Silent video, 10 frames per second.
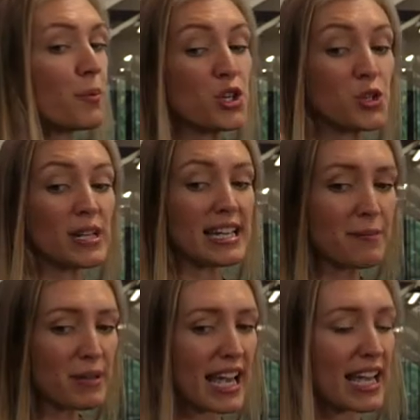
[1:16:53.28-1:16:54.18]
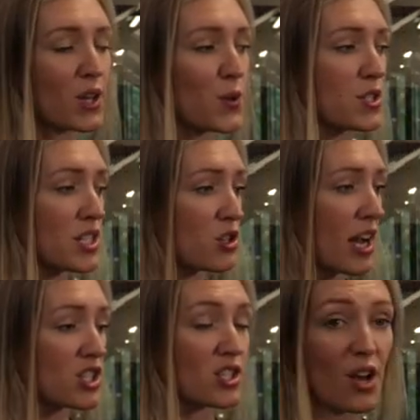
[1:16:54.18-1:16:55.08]
But as you eliminate those
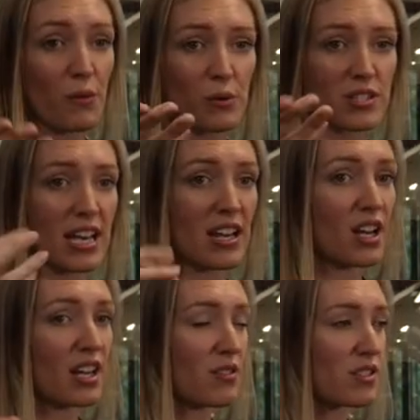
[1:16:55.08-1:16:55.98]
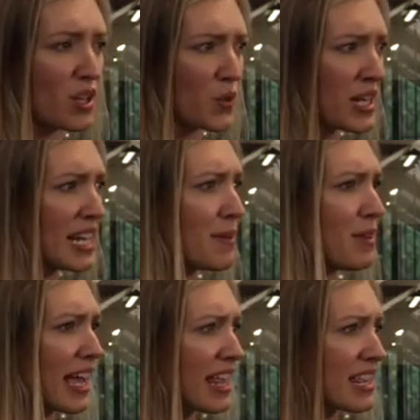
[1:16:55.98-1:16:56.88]
distractions, like we were saying earlier, is that you
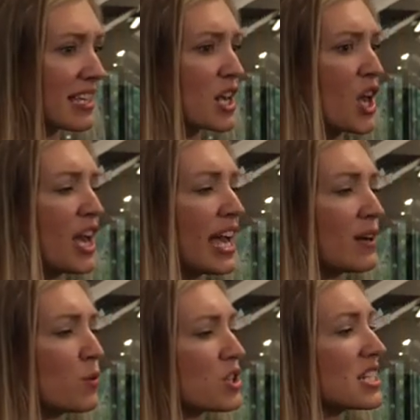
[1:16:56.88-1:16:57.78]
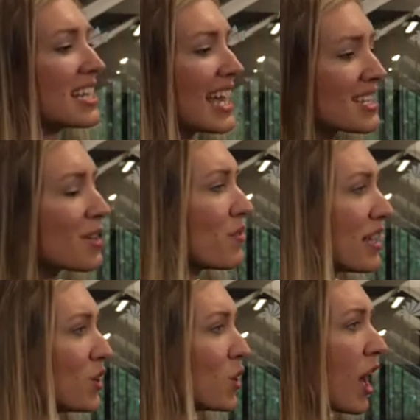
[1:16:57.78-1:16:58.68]
eliminate things. In order to get something
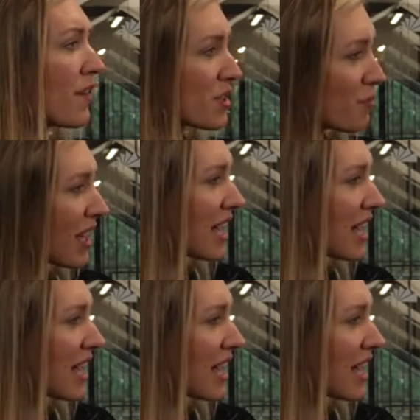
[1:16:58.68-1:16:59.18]
in your life, something